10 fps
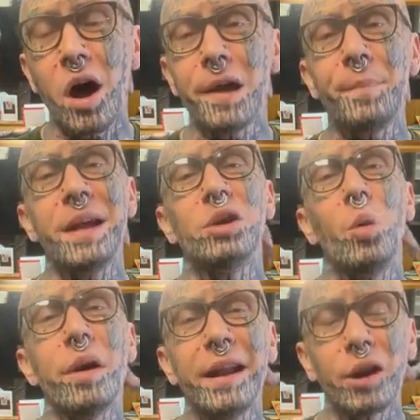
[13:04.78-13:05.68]
God made
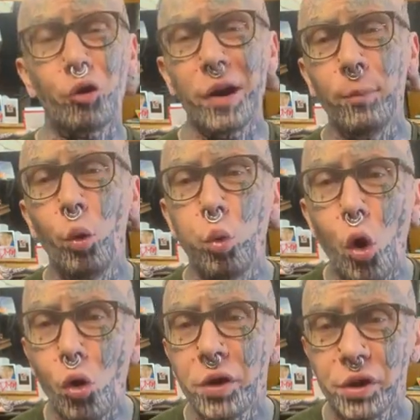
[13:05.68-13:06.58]
you, what an incredible
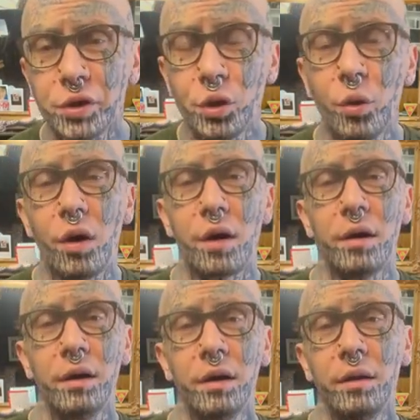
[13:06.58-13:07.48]
warrior you
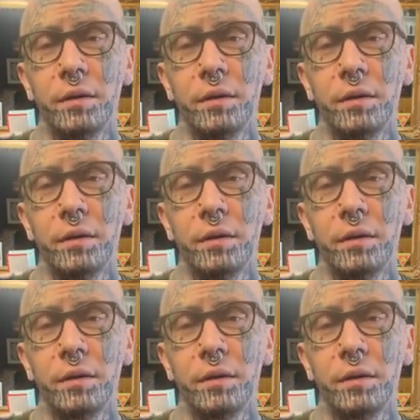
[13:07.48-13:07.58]
are